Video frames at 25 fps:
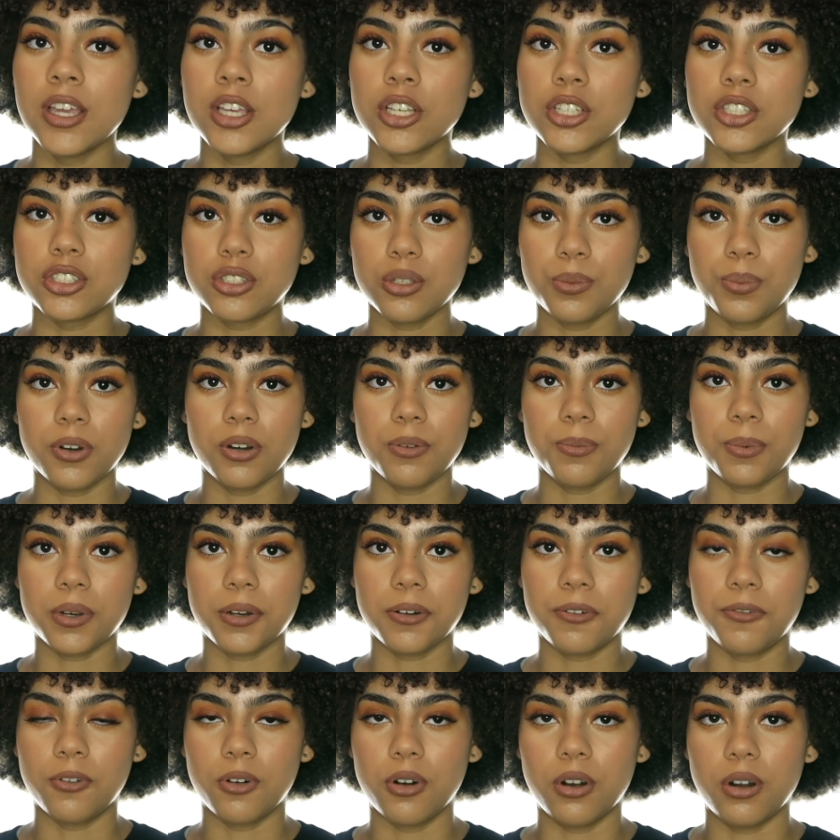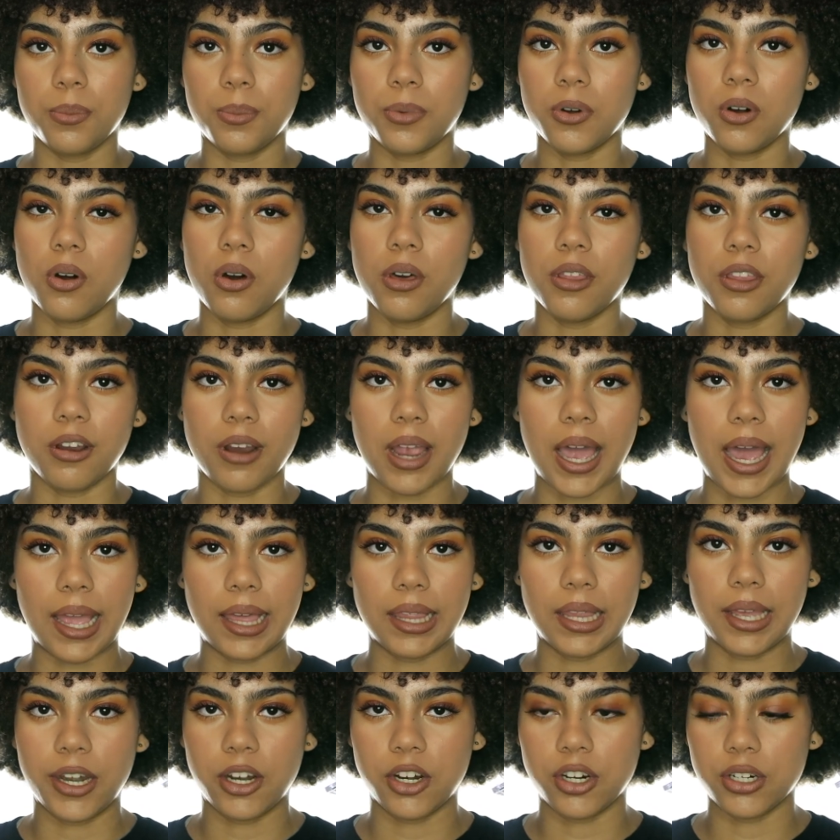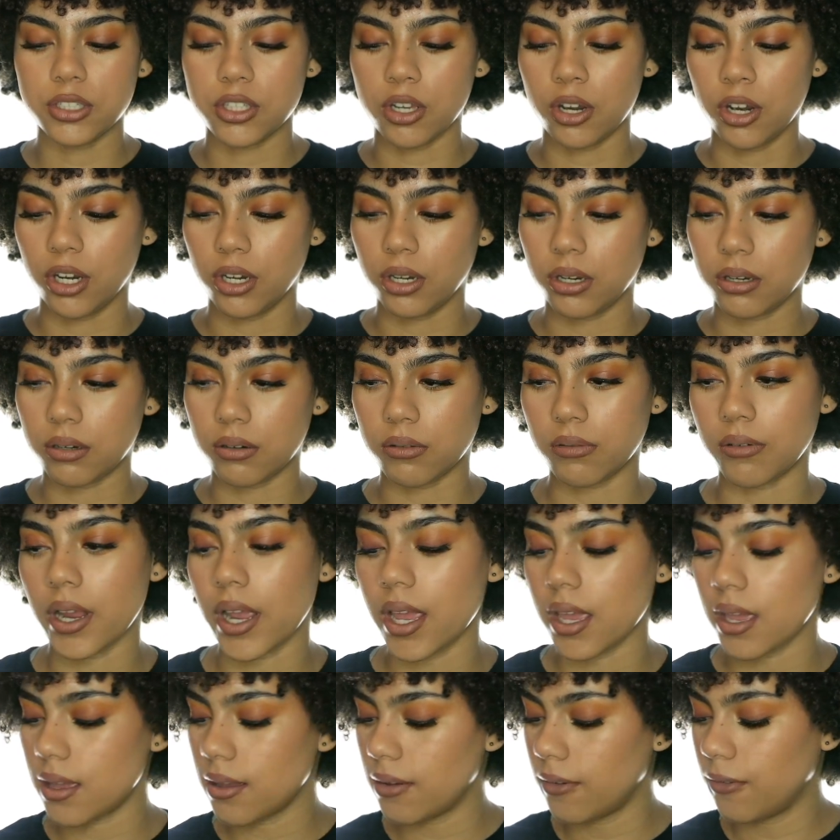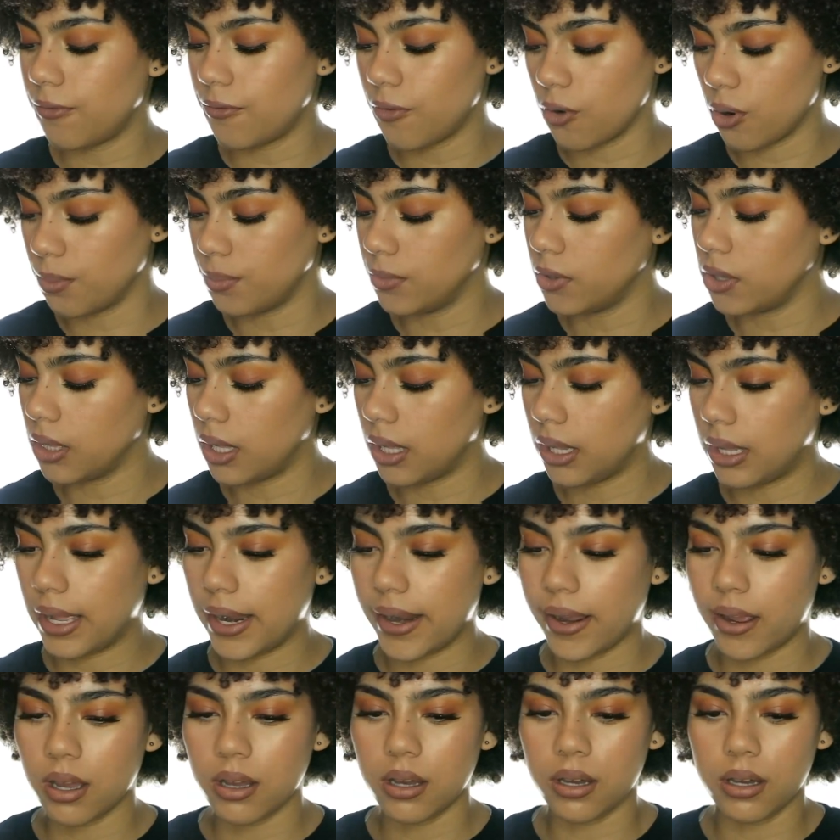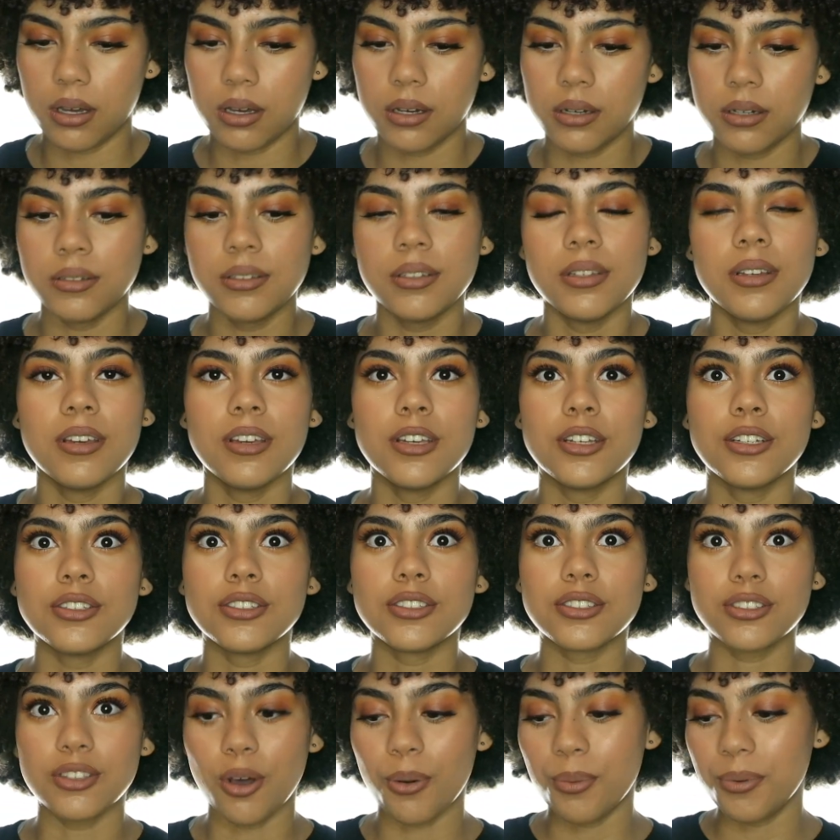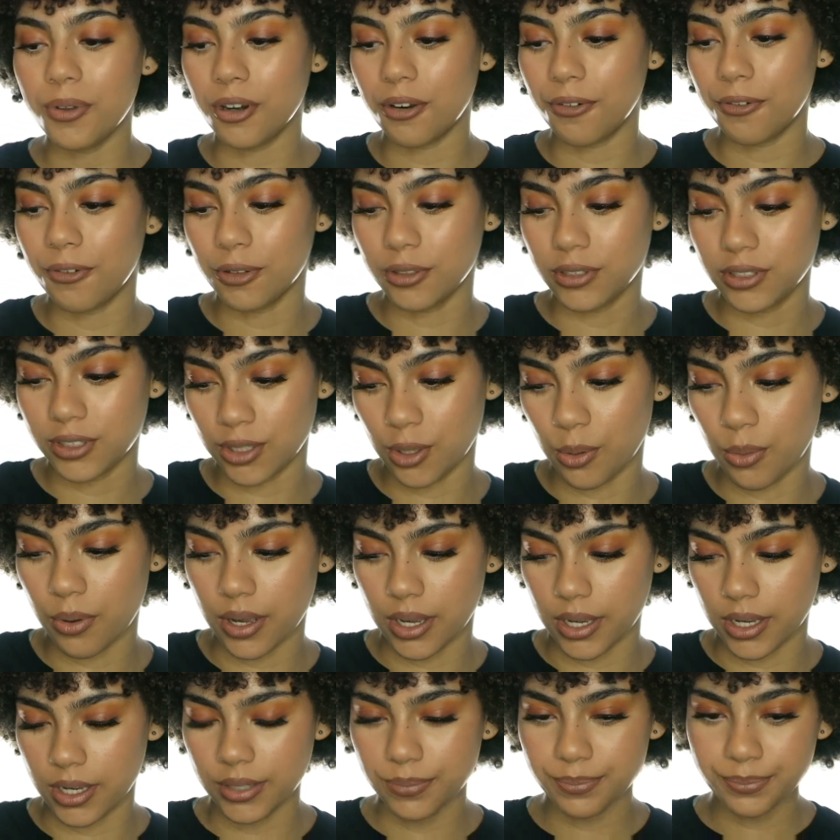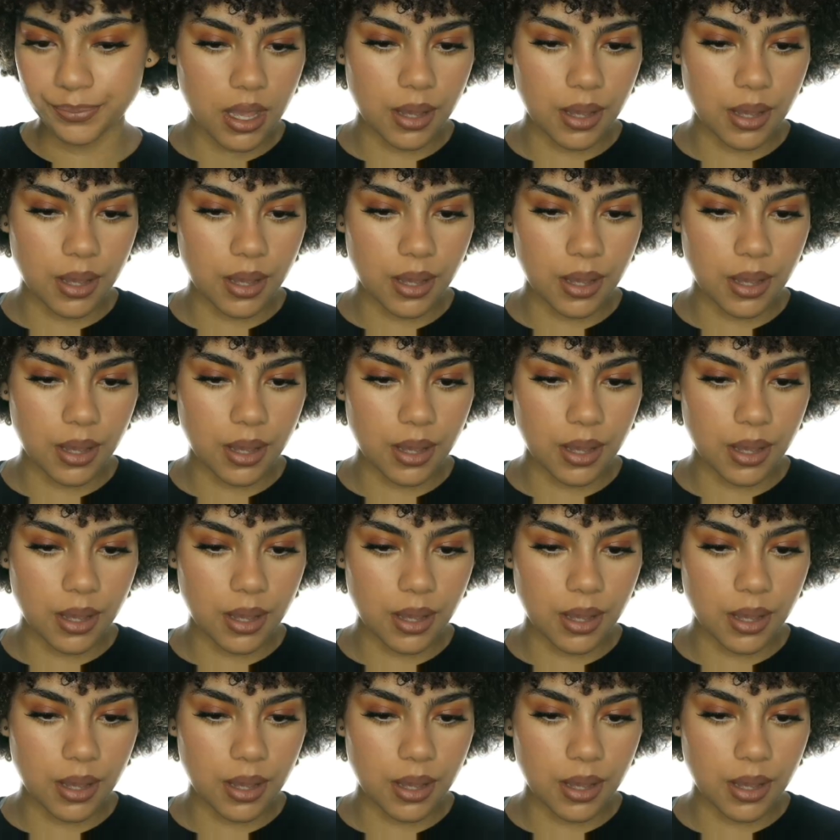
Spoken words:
Super duper affordable. Their highlighters are great formula. Like, oh, so beautiful, so good.